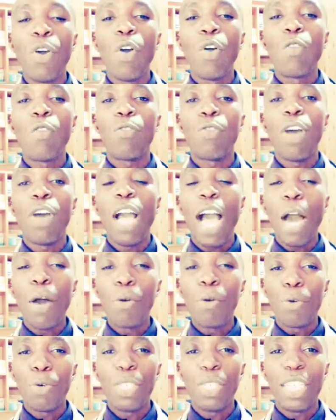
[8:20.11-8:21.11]
of
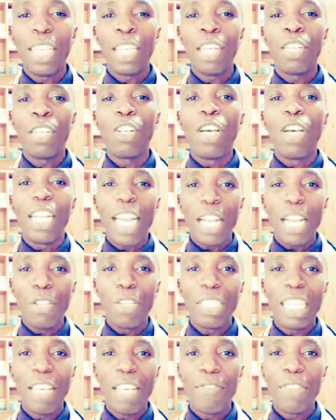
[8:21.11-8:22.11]
how to tell that
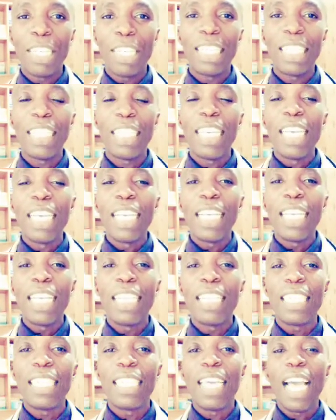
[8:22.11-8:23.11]
your cervix
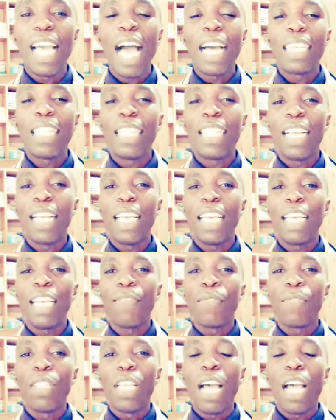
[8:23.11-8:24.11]
is actually
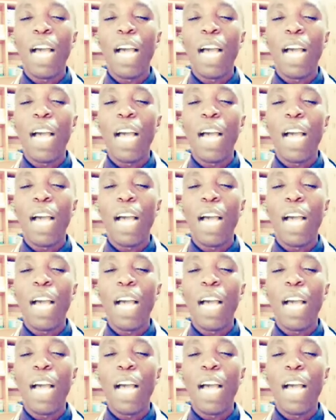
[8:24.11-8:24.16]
